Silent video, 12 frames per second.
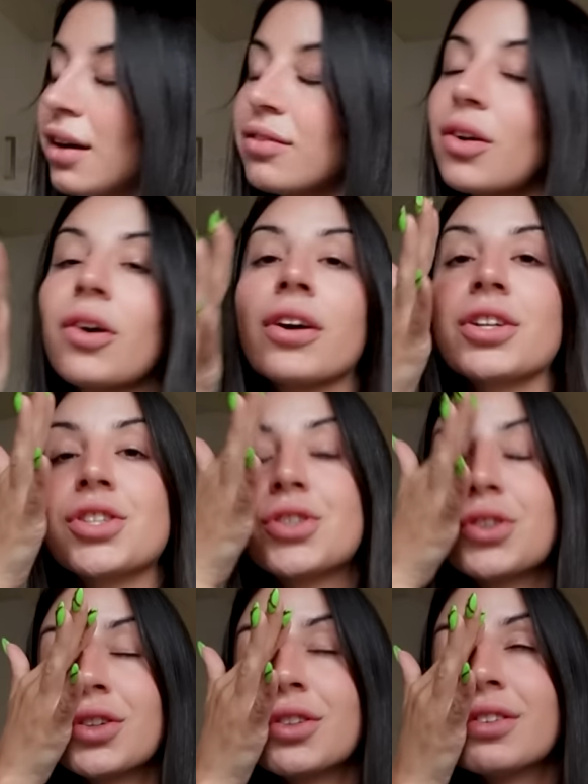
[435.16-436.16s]
I've got a
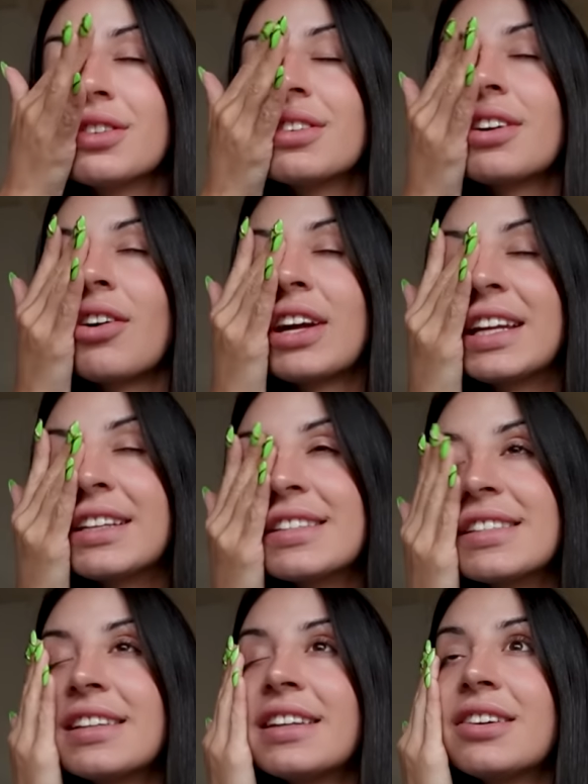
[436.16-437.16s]
shoot in
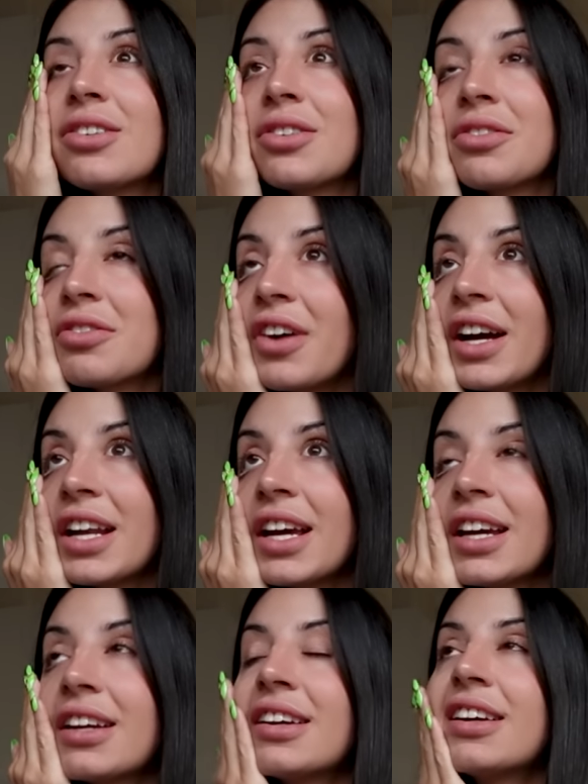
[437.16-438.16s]
Sydney on
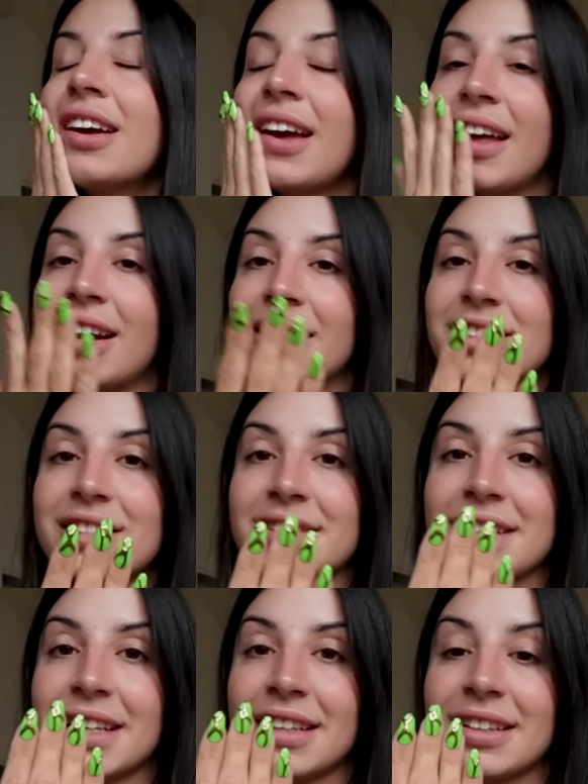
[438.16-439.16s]
Friday. And I just
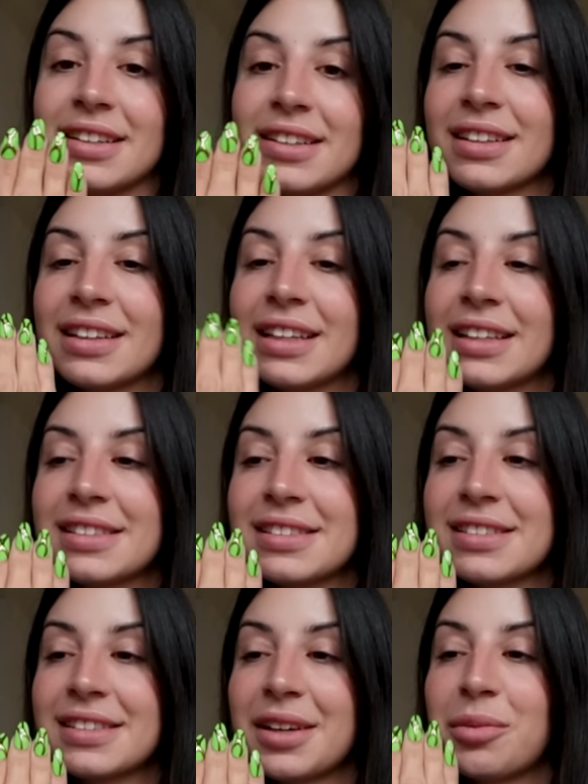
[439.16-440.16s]
need
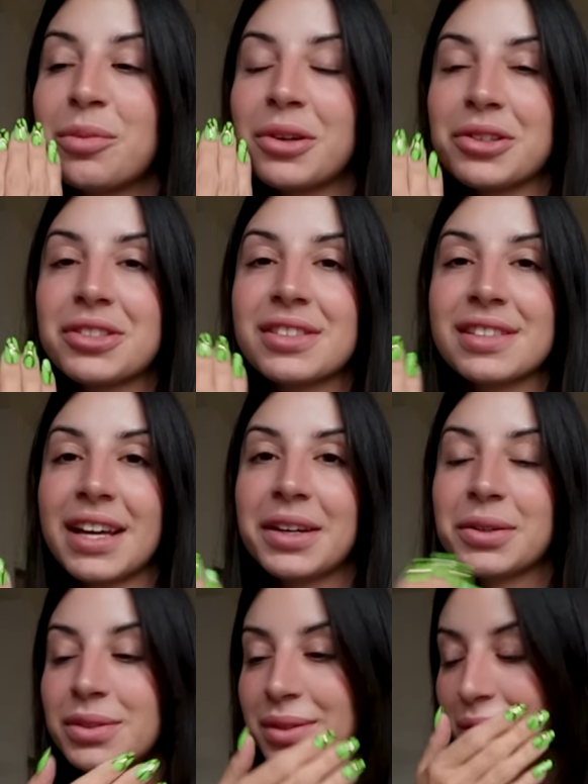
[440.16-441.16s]
less obnoxious
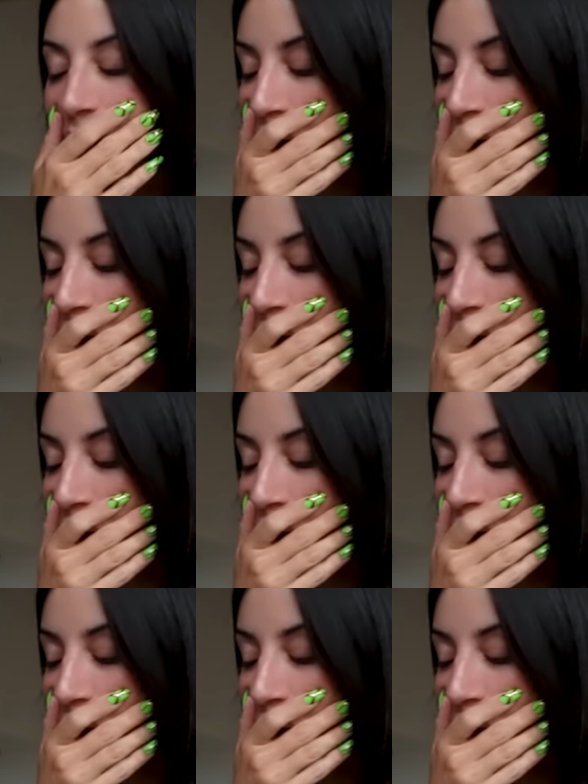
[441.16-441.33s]
nails,